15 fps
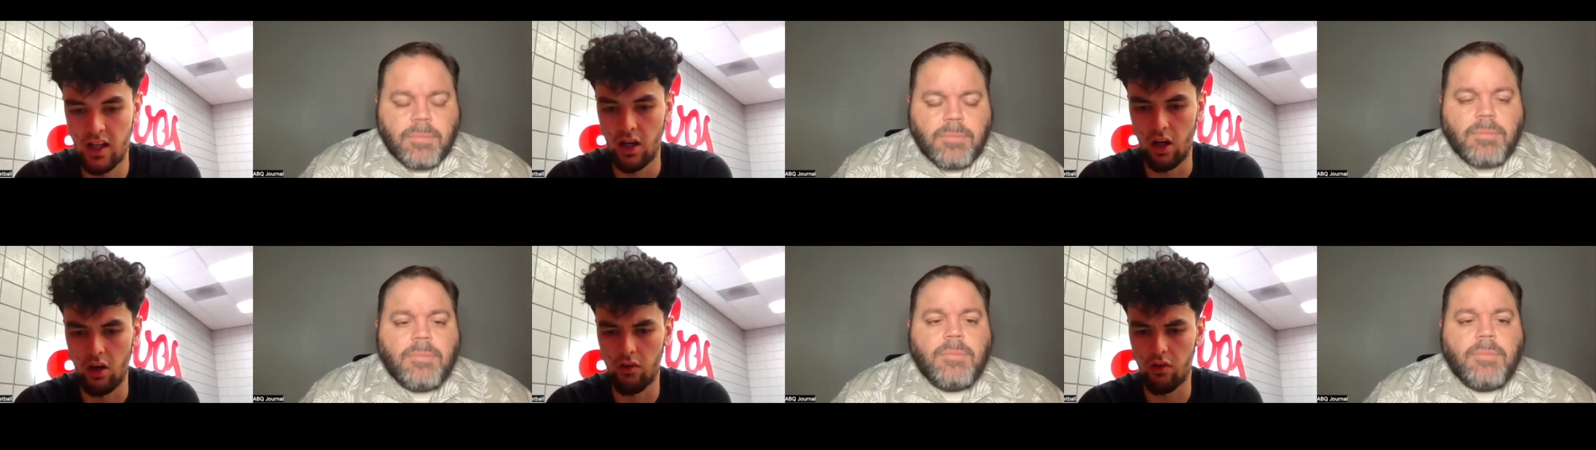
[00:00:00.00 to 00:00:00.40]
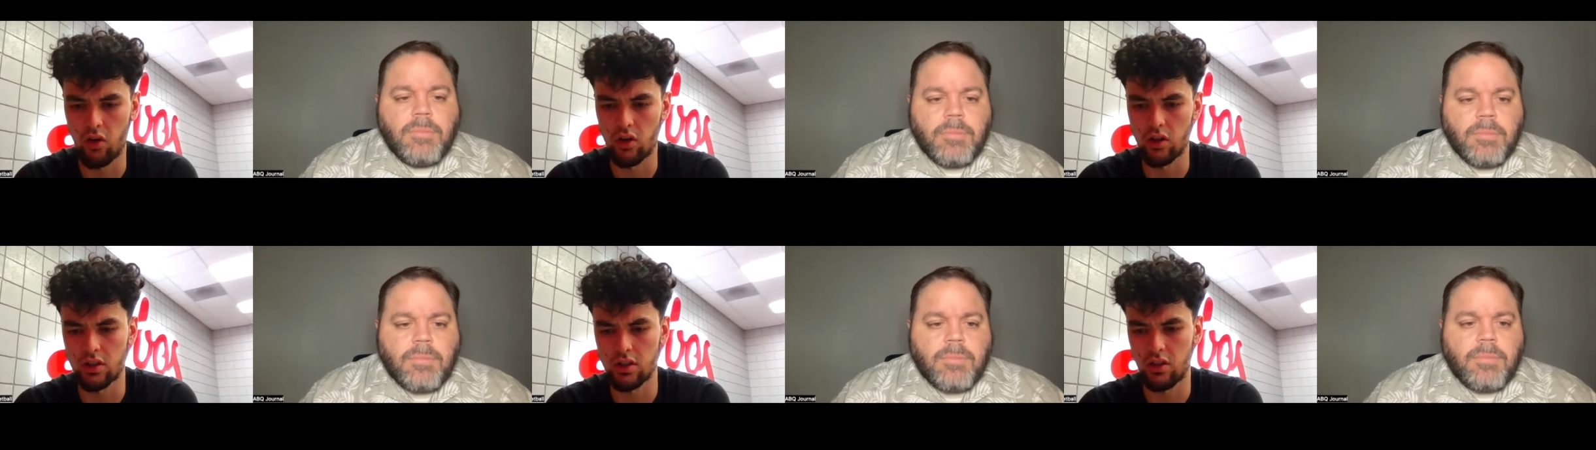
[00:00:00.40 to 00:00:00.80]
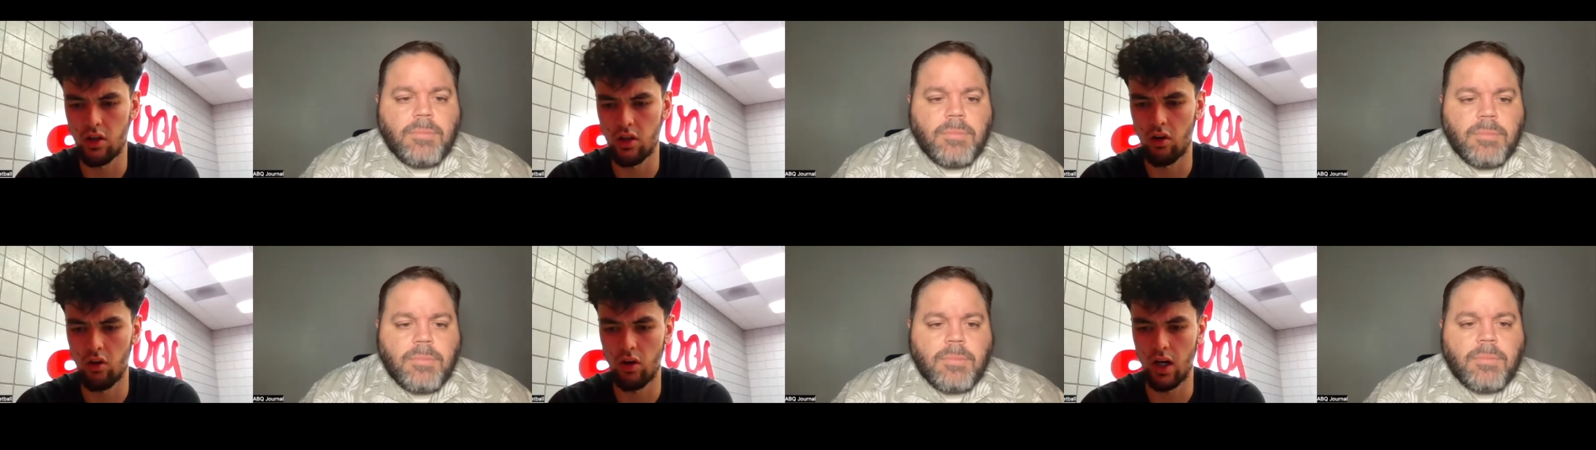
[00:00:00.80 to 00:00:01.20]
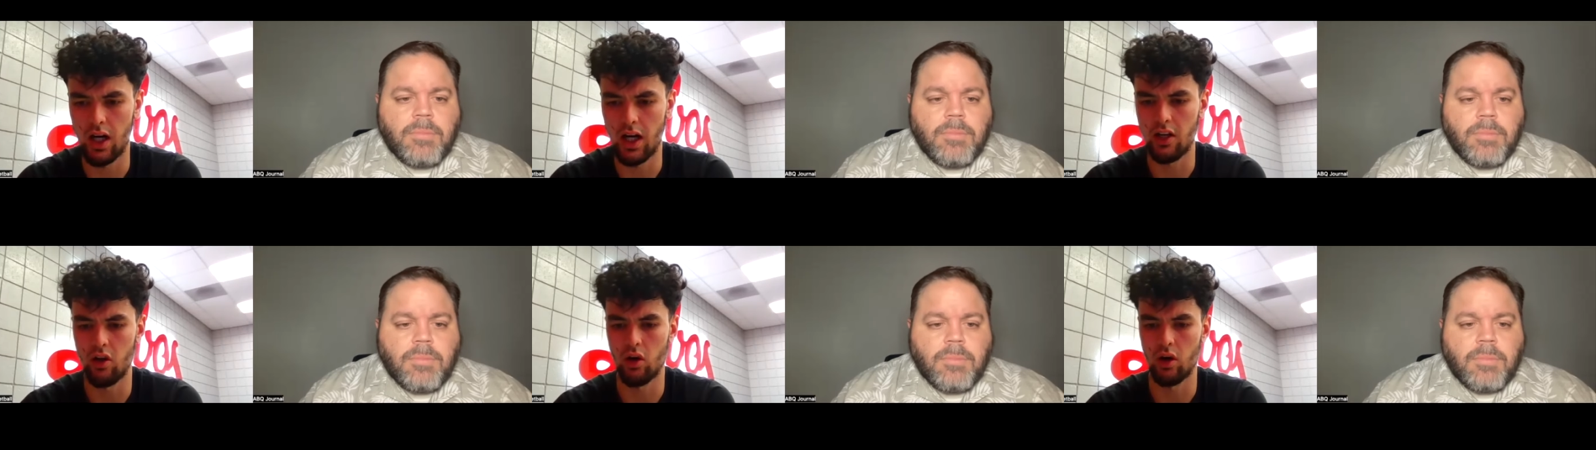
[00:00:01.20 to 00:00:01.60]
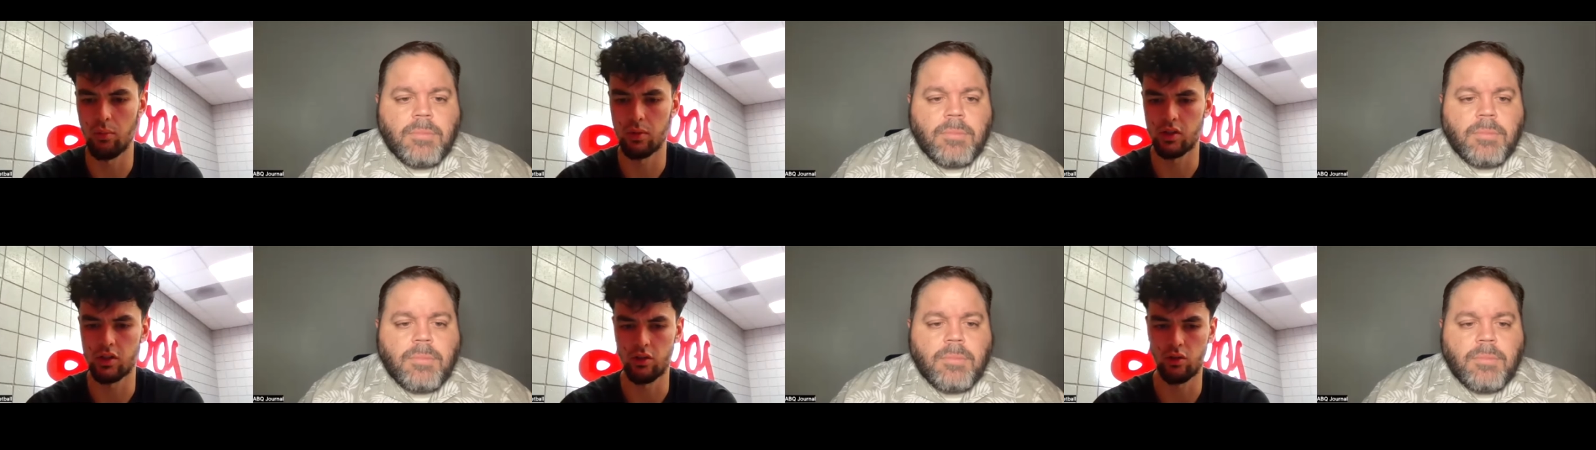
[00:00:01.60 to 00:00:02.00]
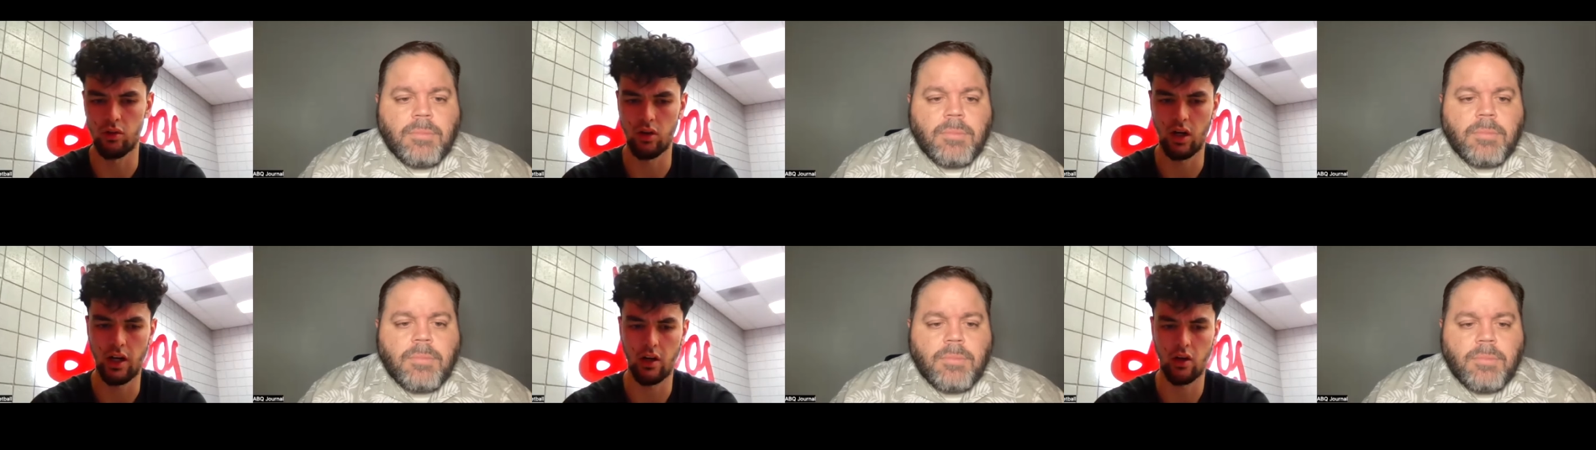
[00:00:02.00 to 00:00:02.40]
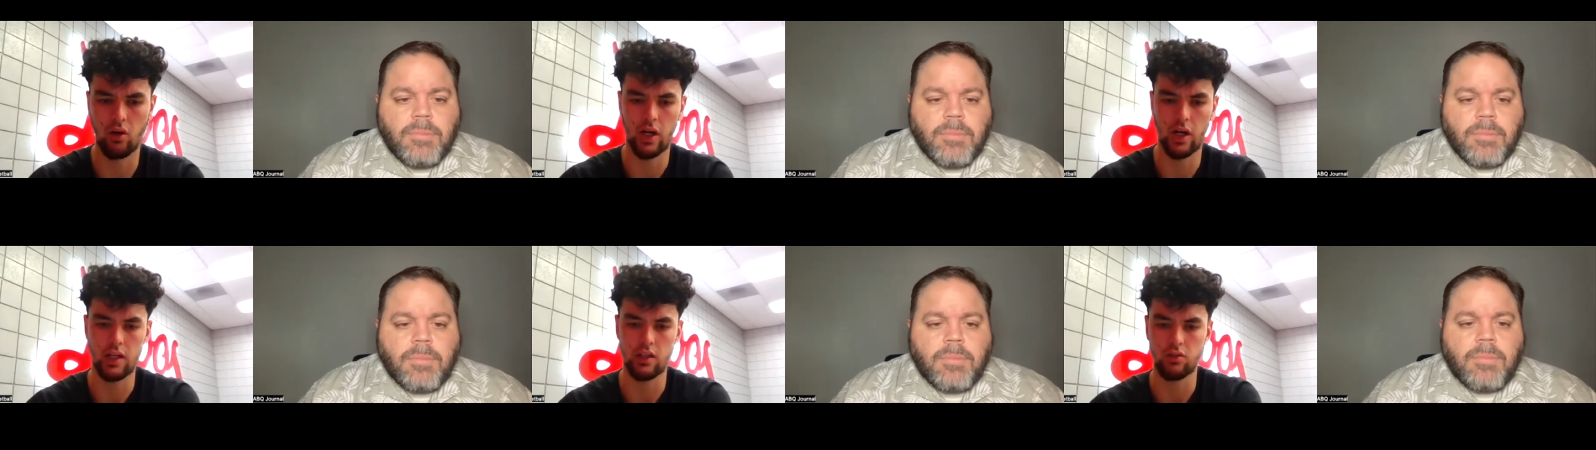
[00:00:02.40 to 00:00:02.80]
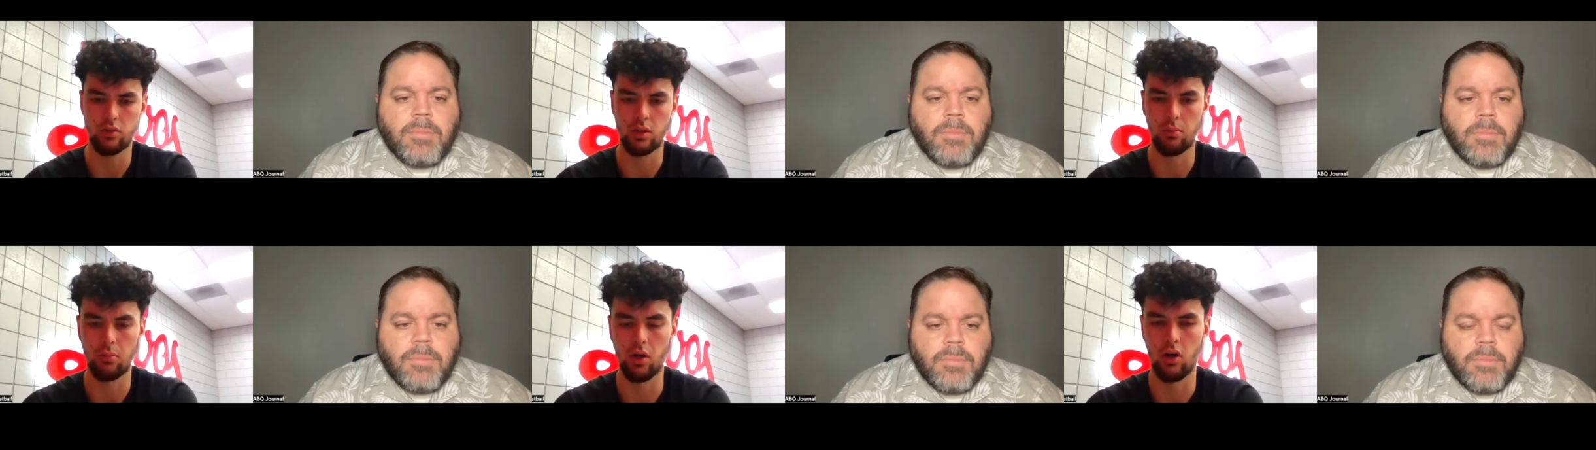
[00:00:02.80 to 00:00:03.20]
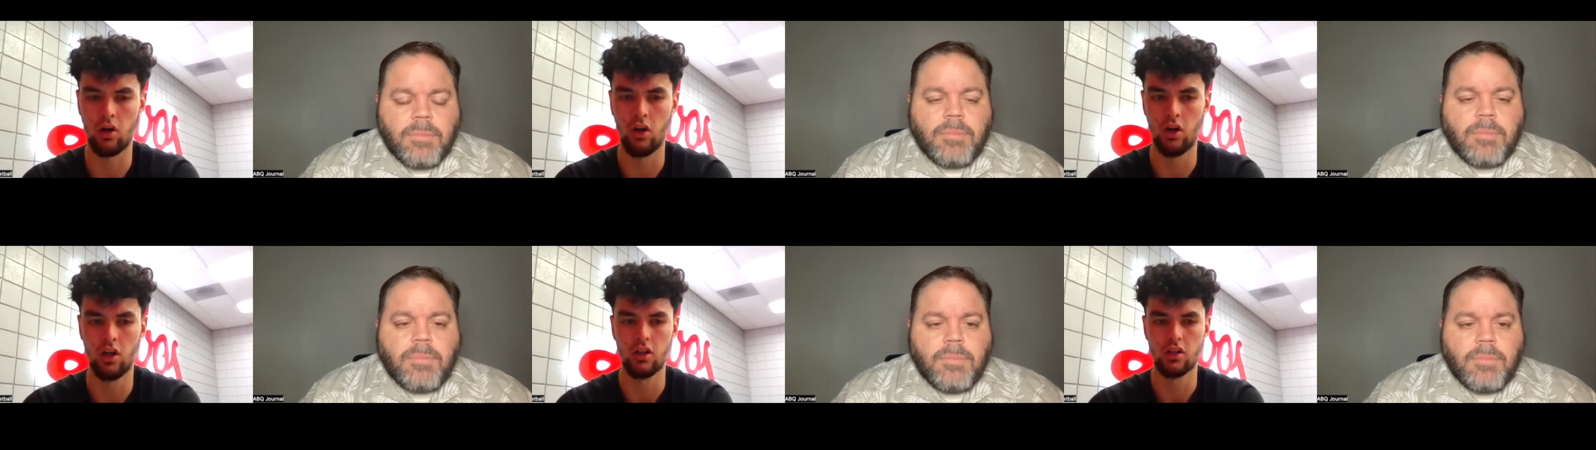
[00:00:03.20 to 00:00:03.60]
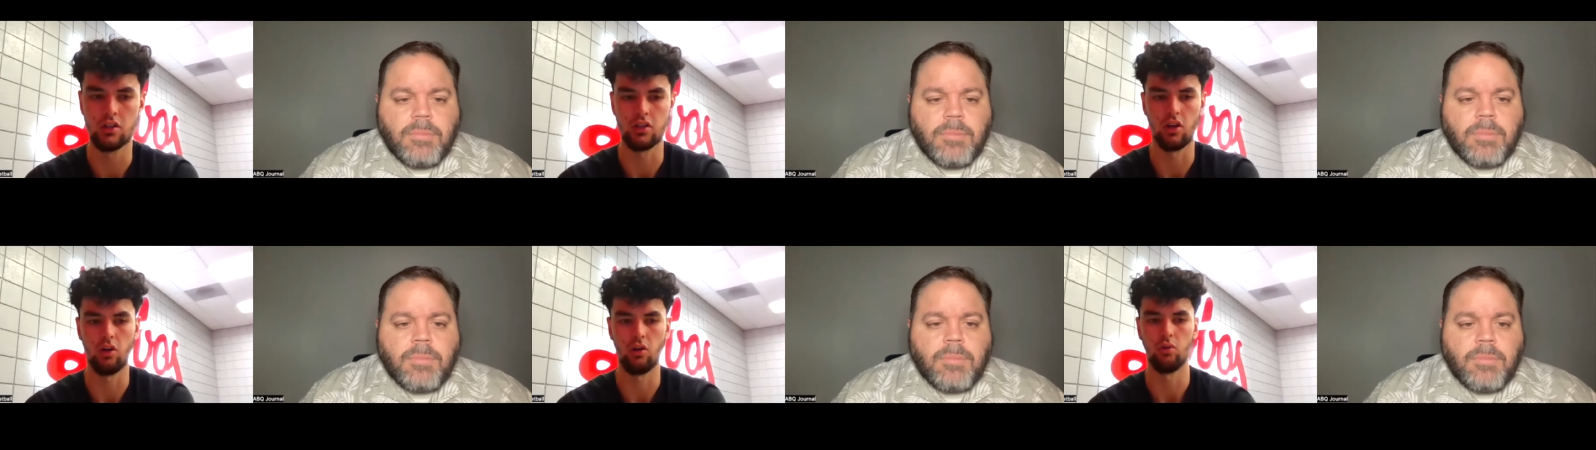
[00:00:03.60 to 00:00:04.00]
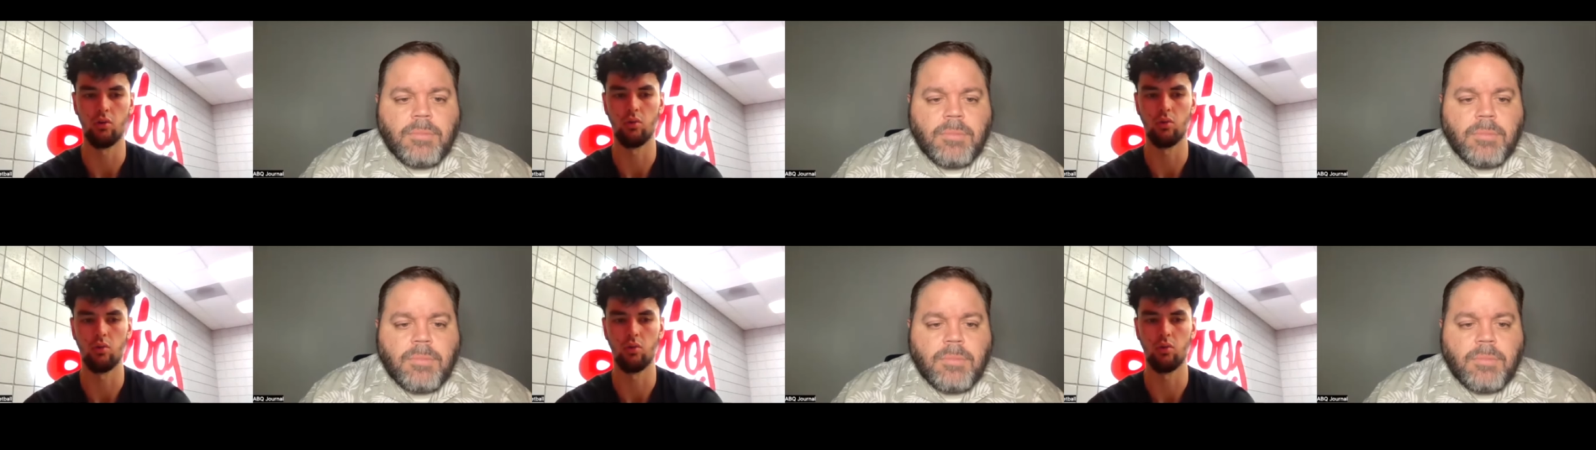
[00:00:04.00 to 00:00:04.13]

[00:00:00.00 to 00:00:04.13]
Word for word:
Speaker 1: of course, you know, I know I'm a shooter. I know I can shoot the ball. So